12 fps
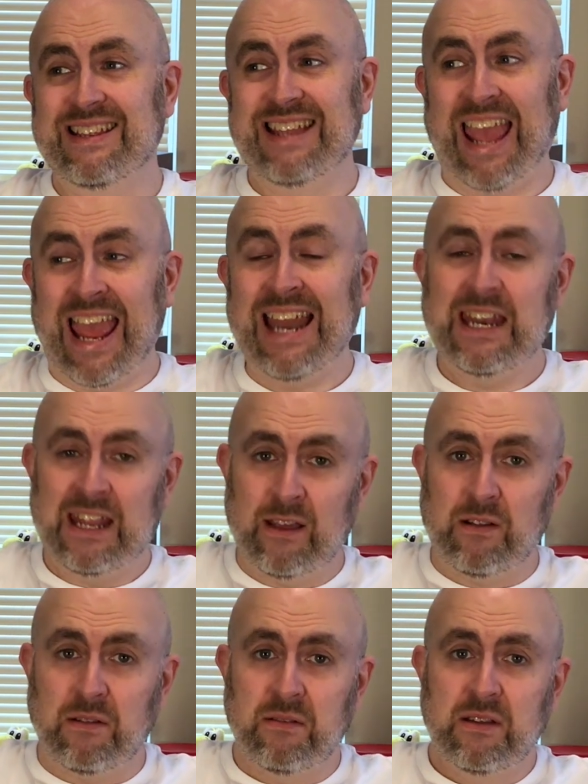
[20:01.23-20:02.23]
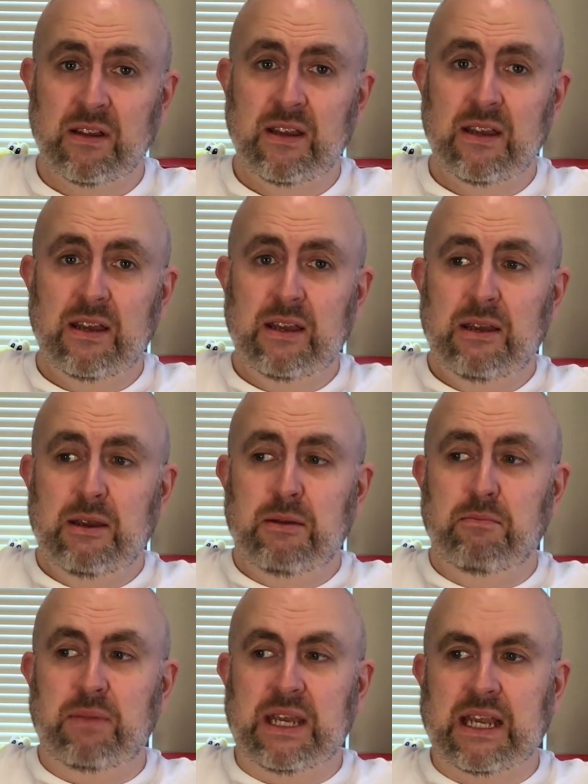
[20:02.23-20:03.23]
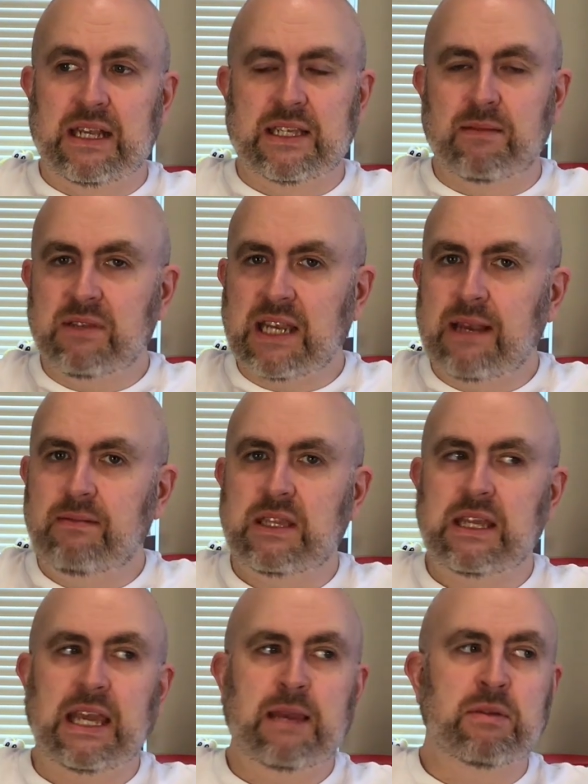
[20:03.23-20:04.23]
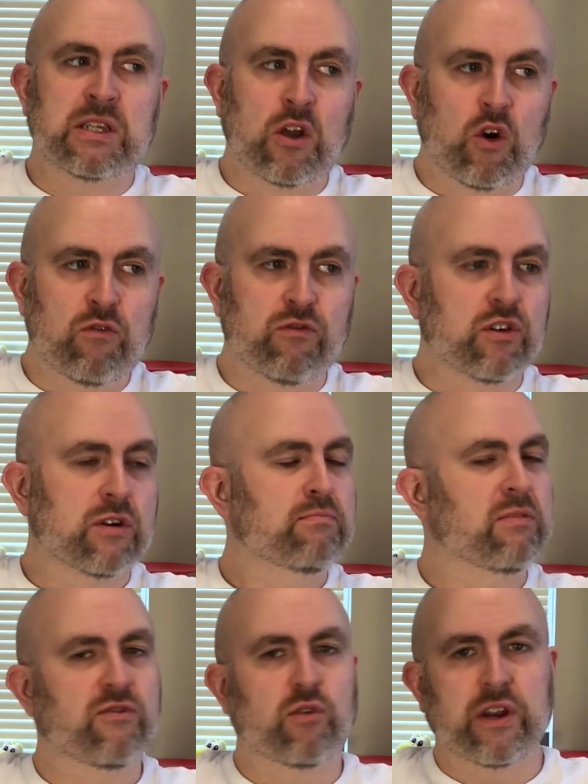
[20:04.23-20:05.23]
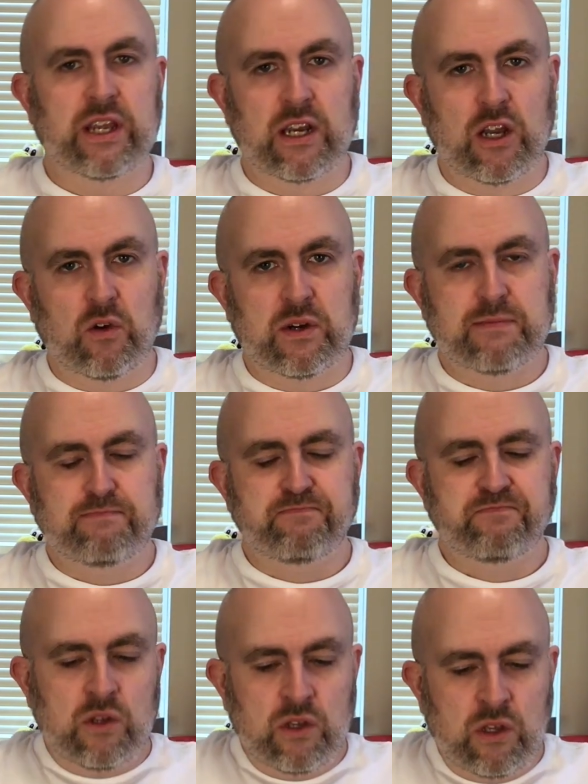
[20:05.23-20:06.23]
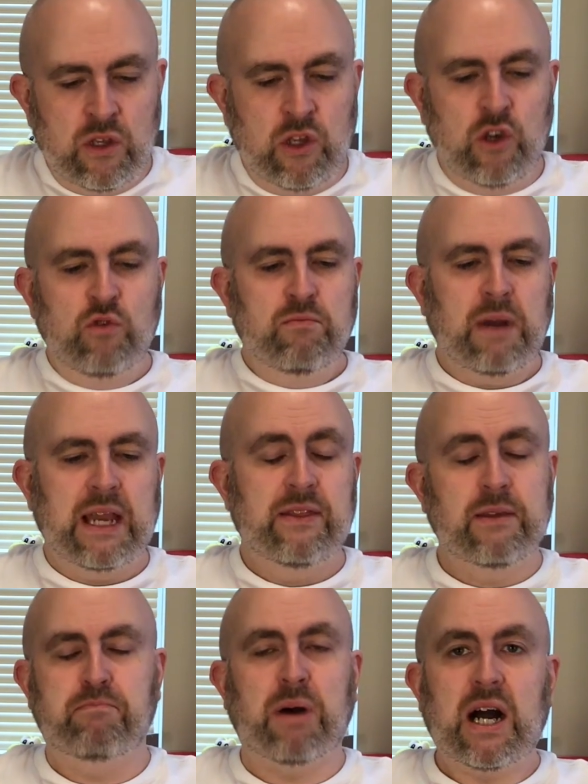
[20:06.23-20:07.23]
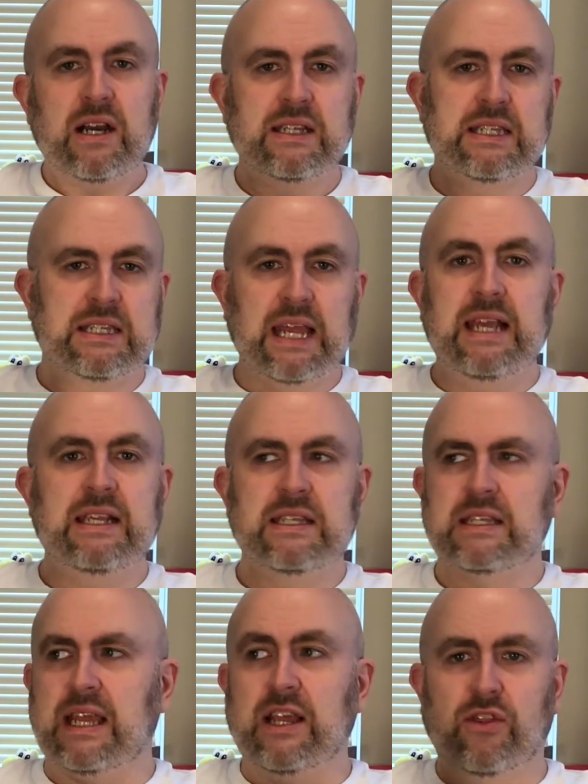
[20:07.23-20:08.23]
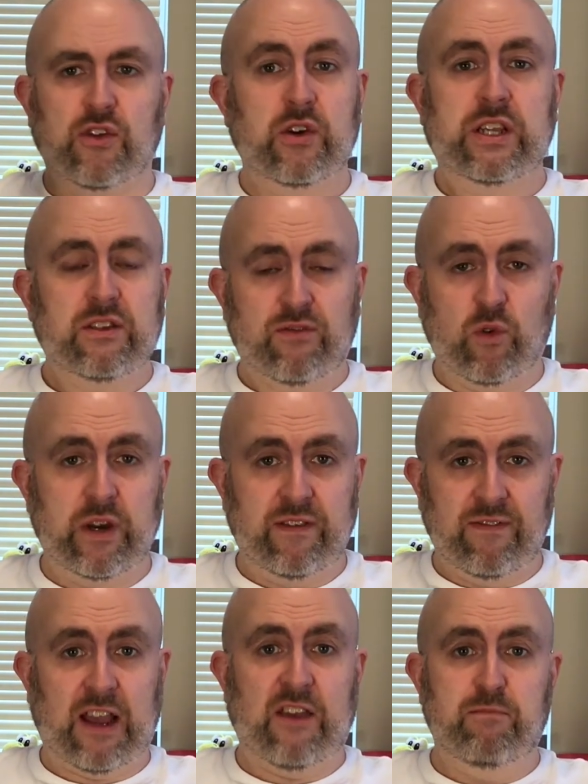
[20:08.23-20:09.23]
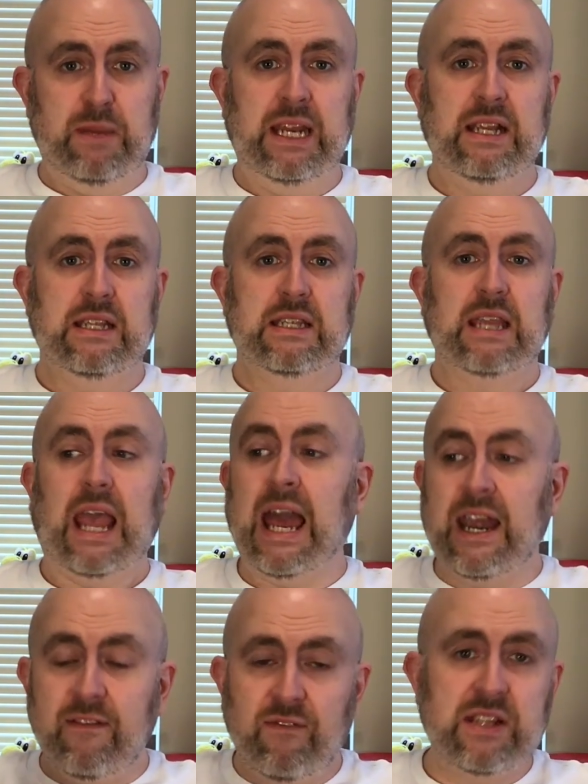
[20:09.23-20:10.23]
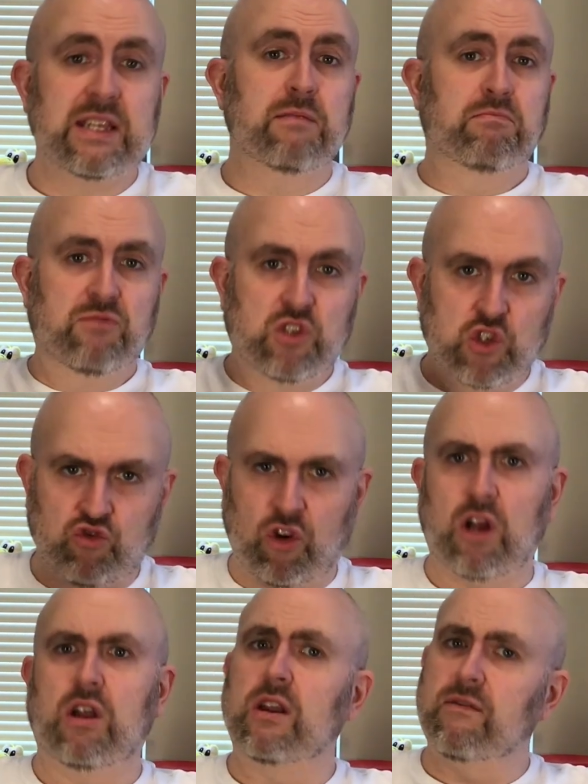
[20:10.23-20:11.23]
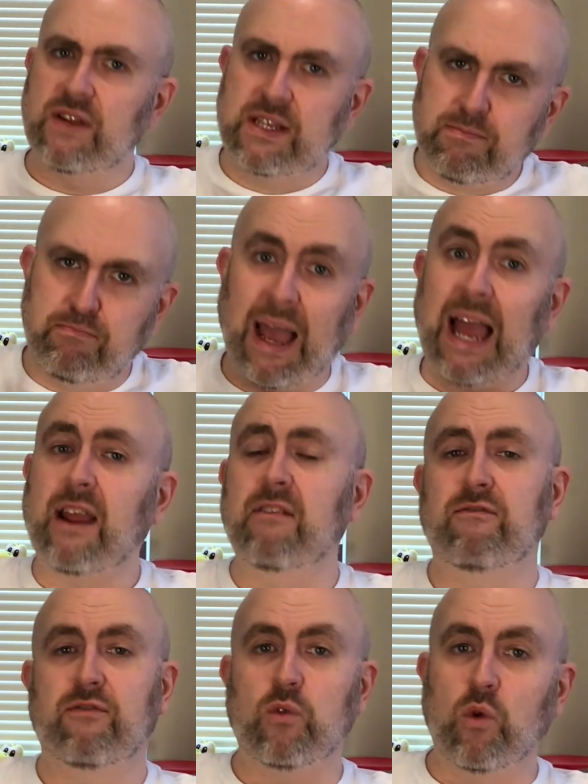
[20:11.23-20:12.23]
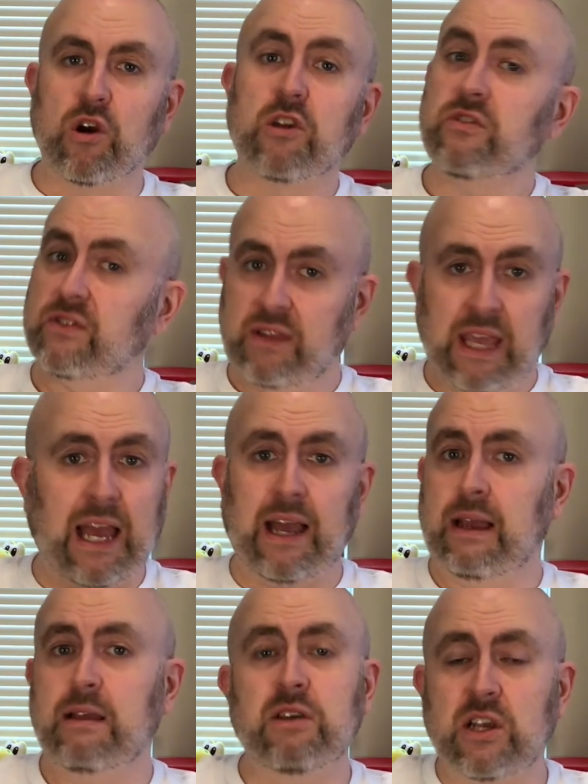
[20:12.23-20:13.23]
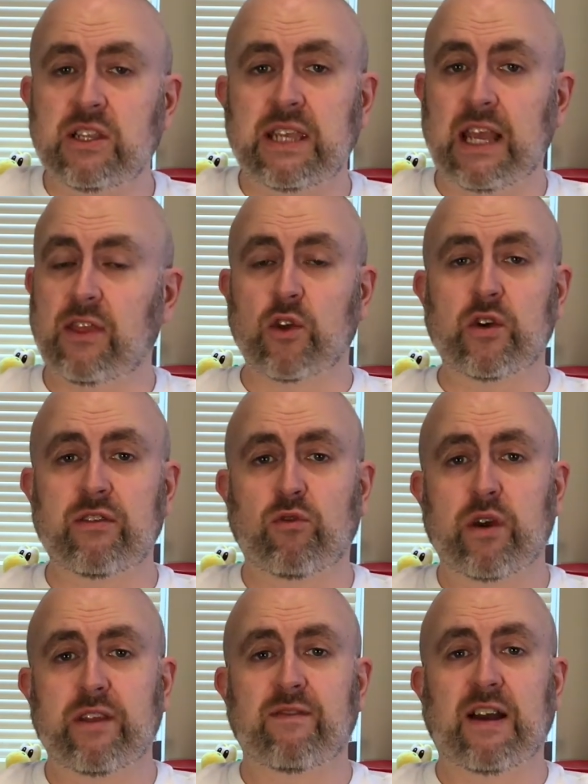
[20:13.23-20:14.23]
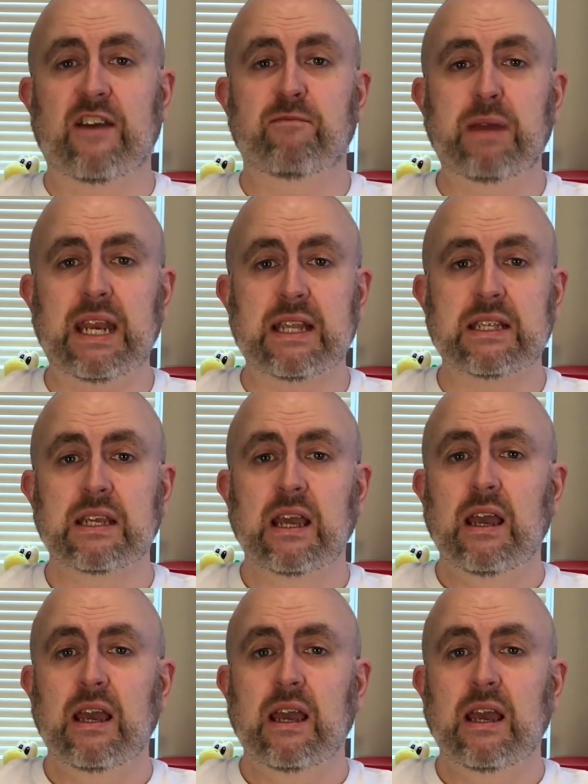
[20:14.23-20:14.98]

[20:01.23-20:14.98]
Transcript: and ill, because sometimes the game is over before you know it. The box says like 30 to 45 minutes, and if it's a struggle, if it's back and forth, yeah, it could take 30, 45 minutes.